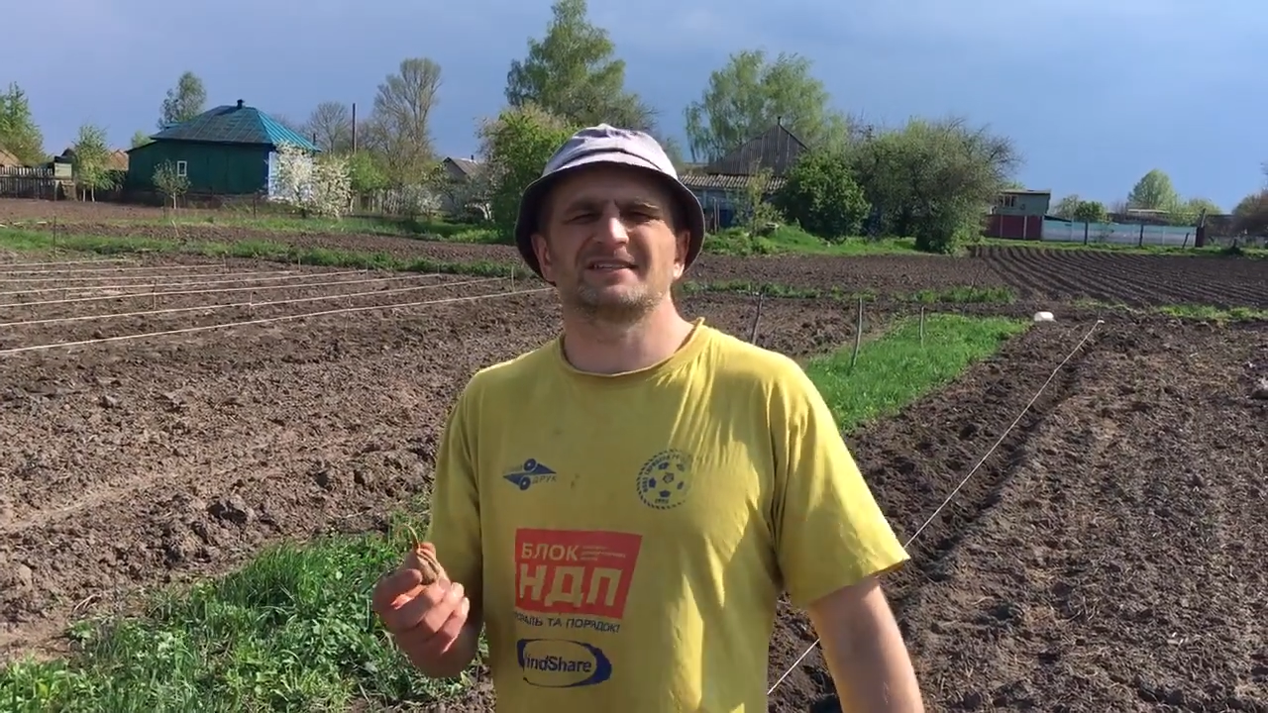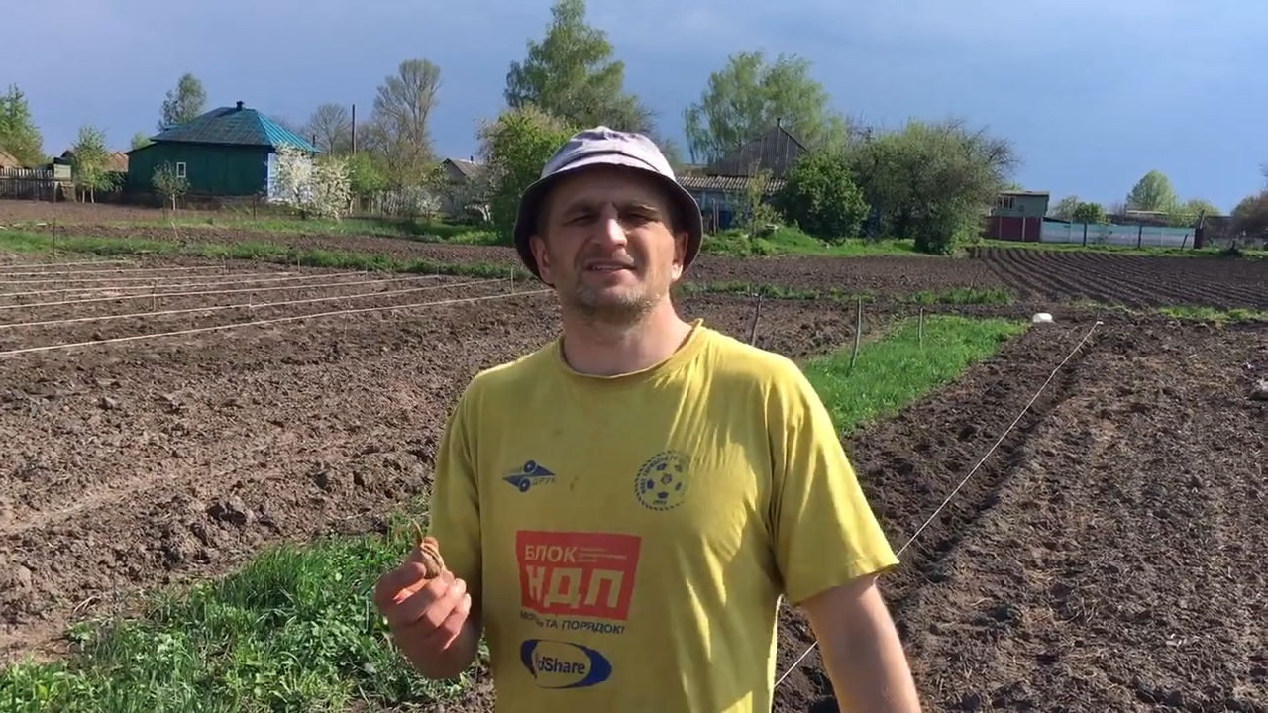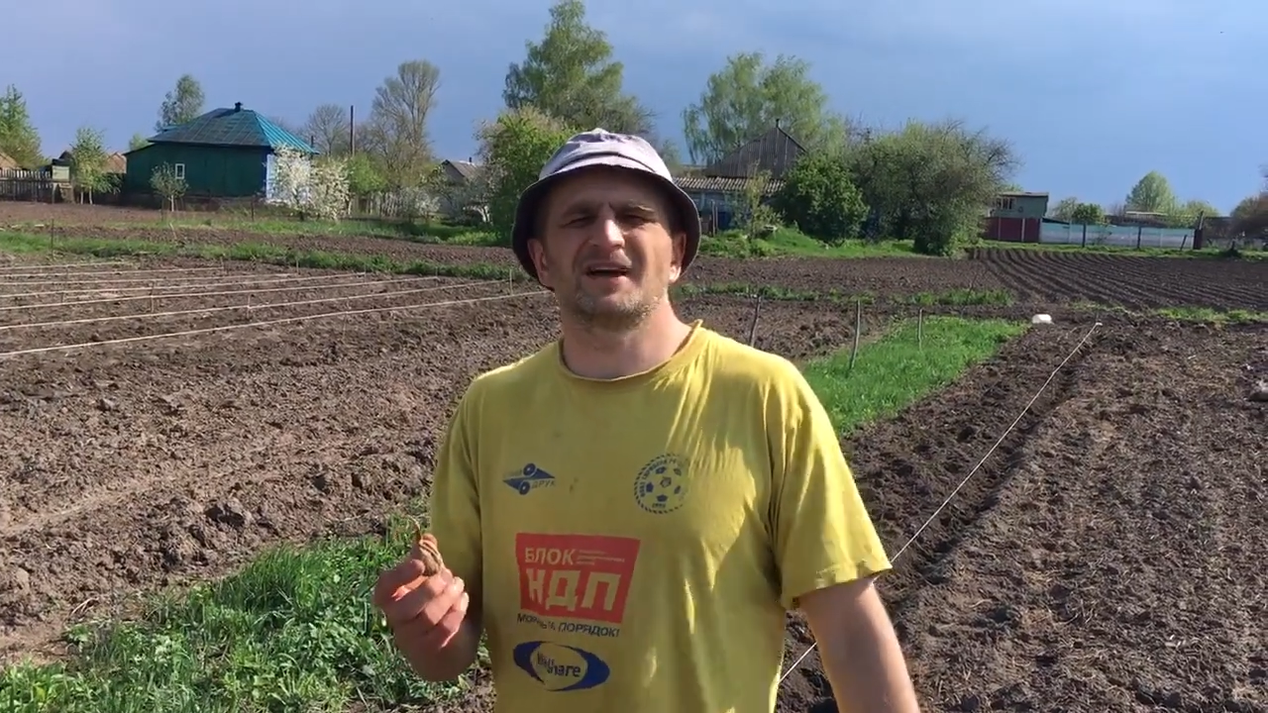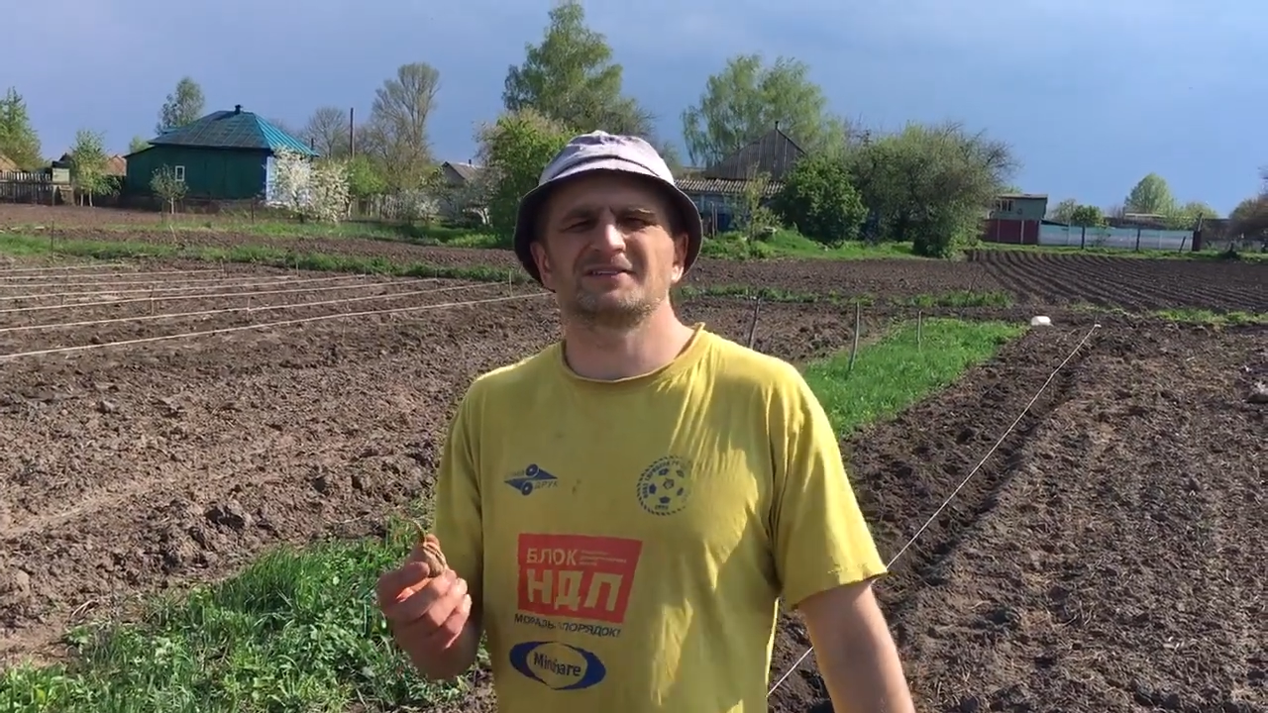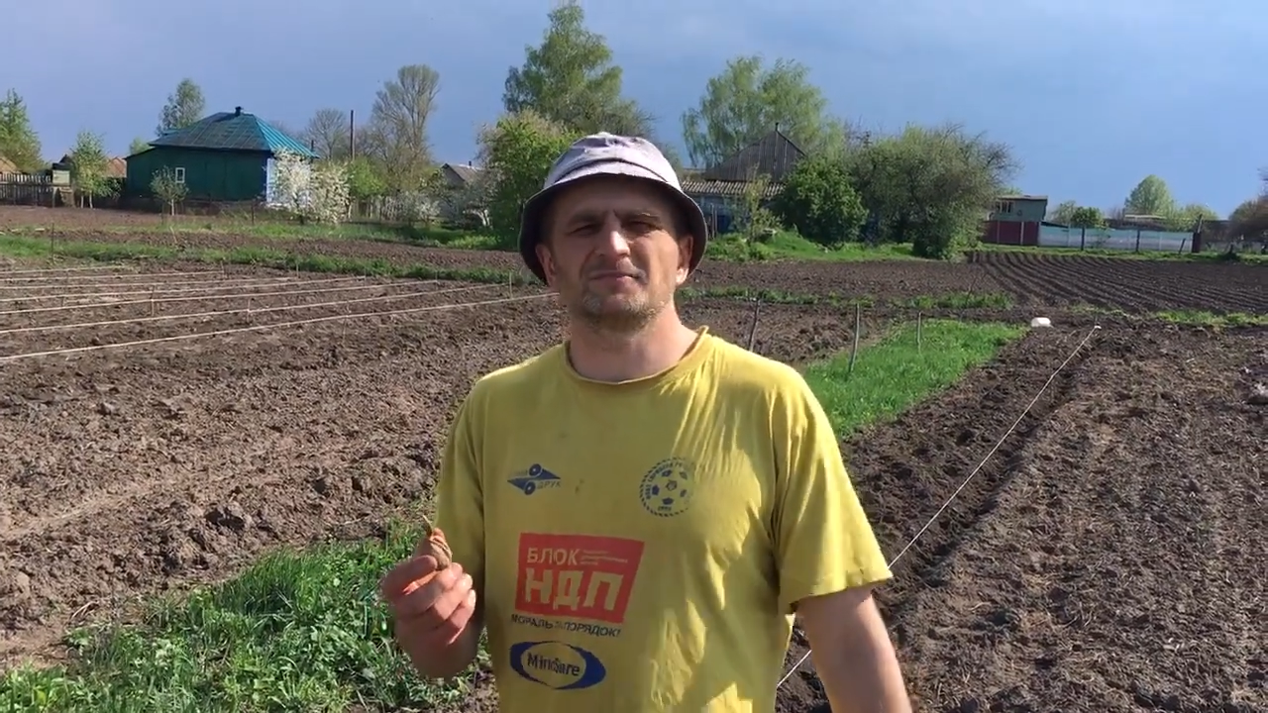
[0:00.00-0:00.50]
it
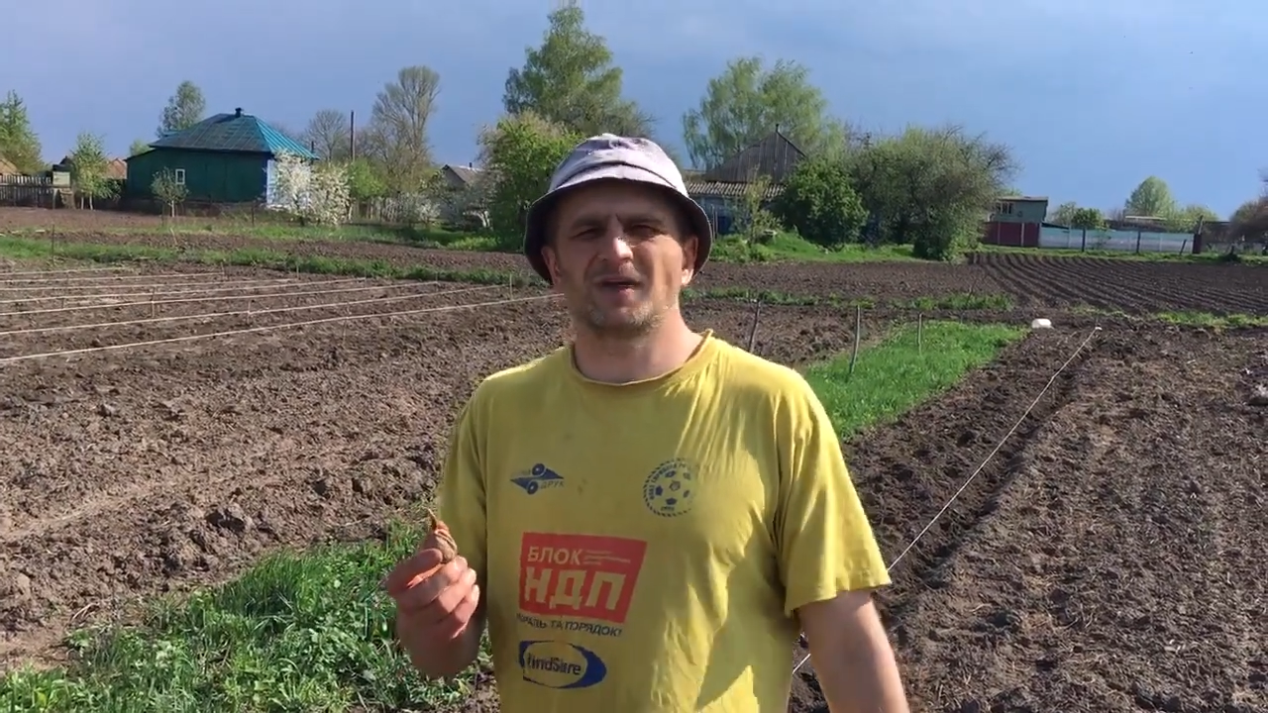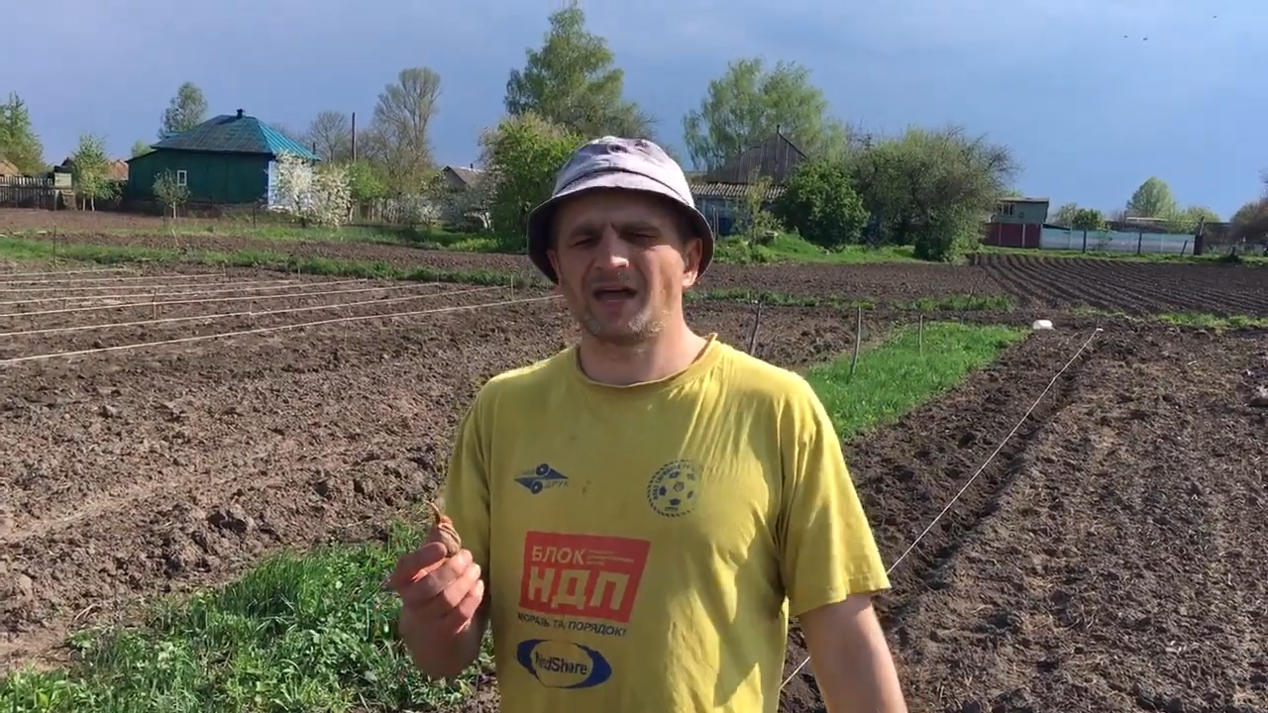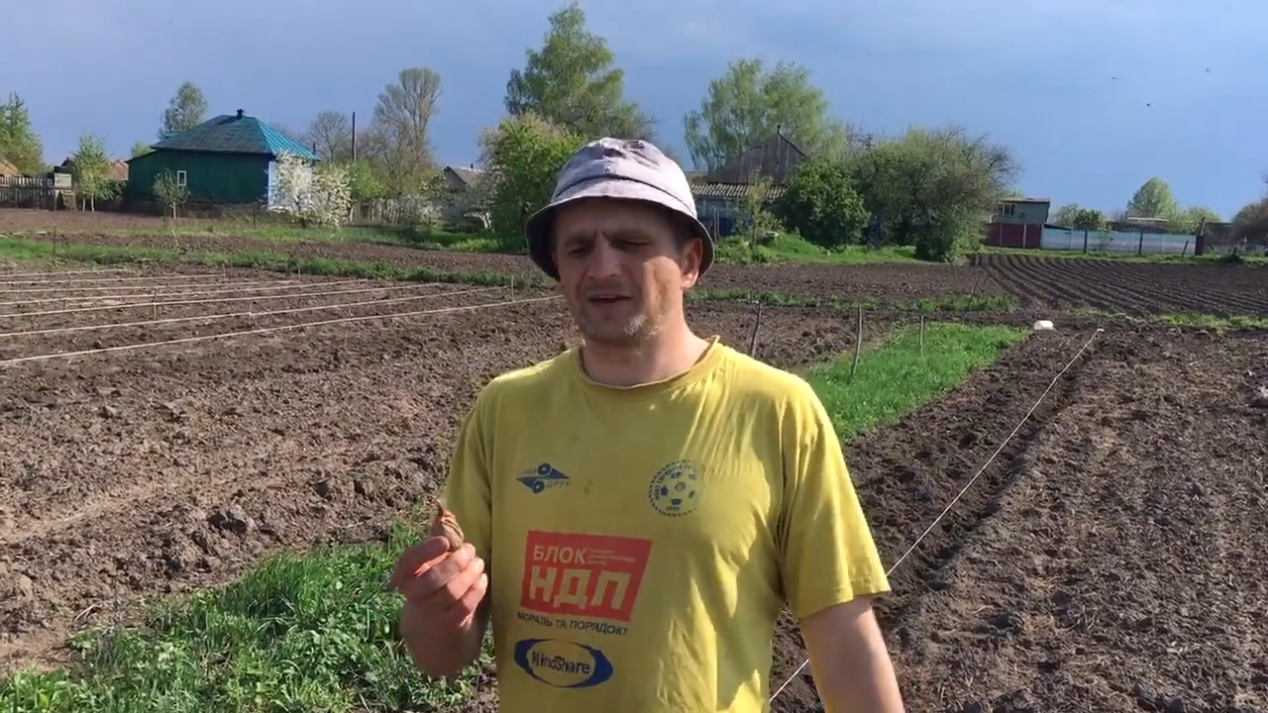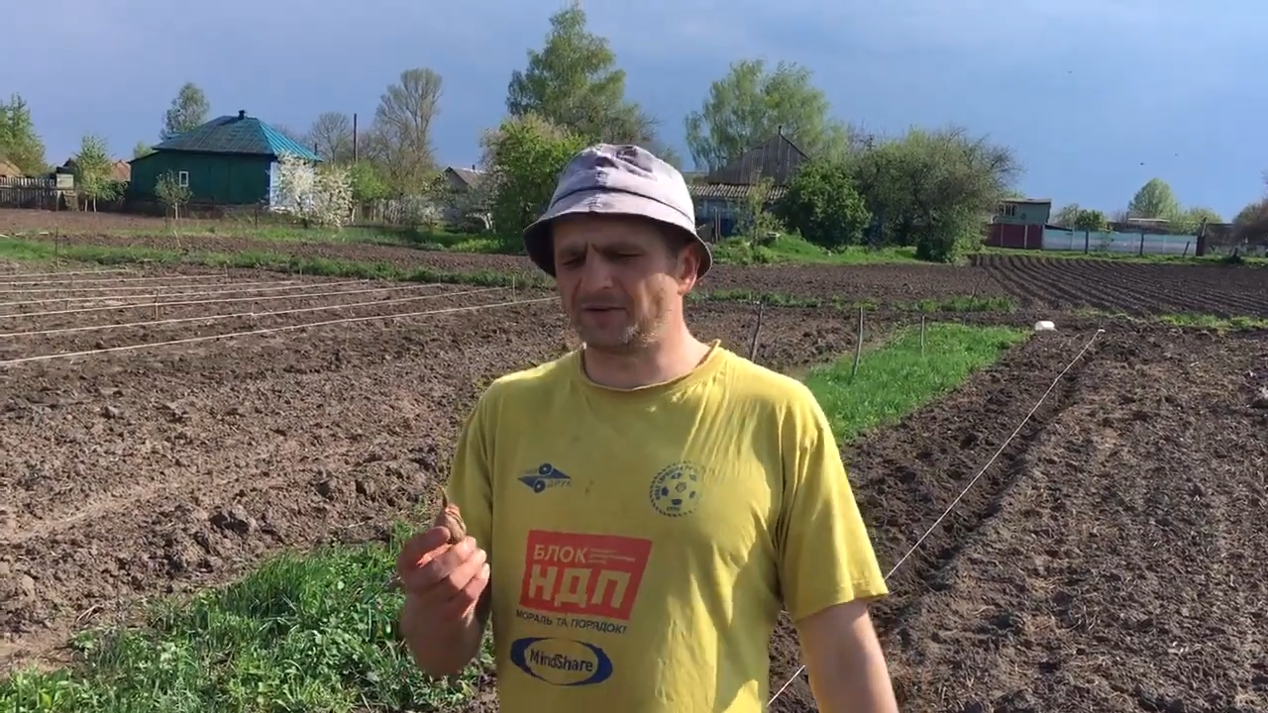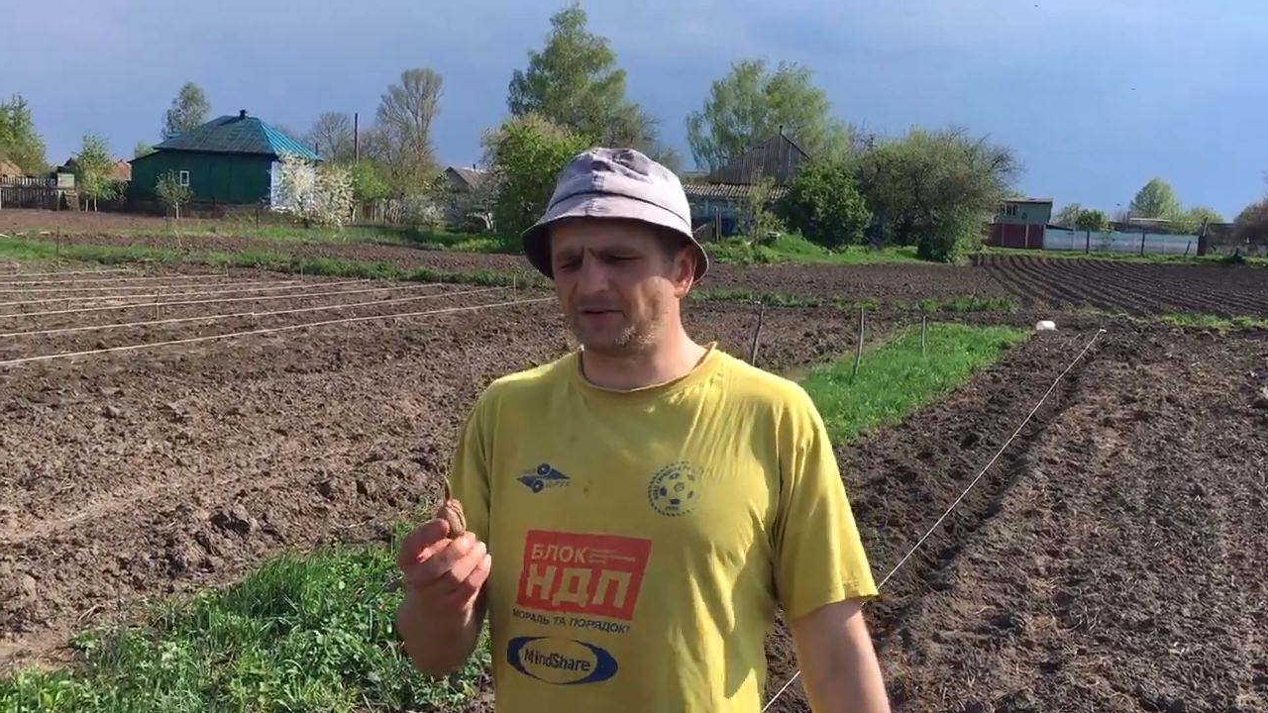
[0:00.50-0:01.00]
doesn't
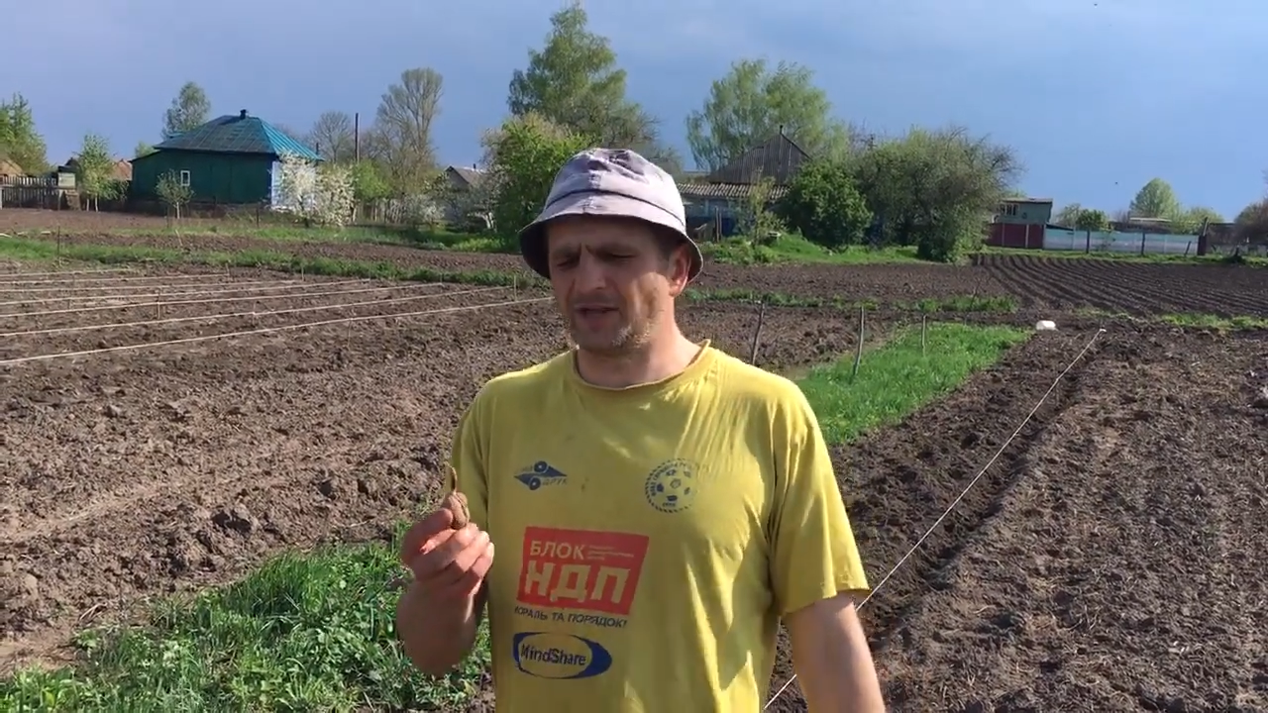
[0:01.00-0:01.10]
matter,